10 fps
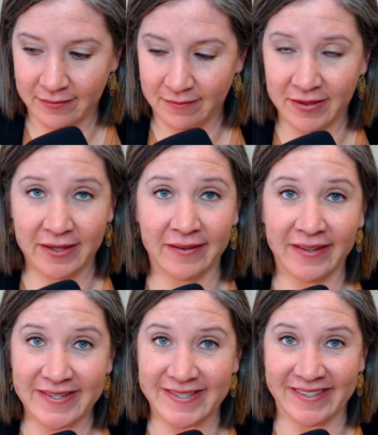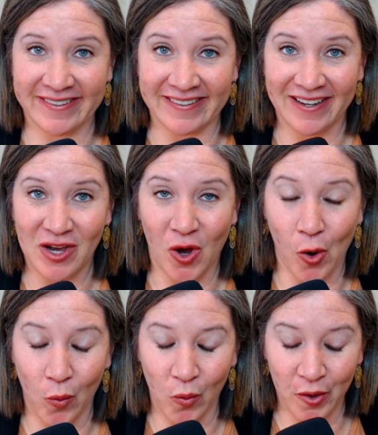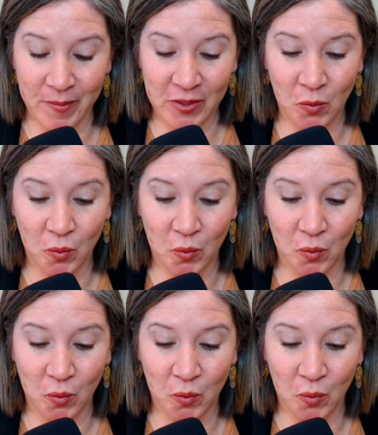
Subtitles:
men, listen, a woman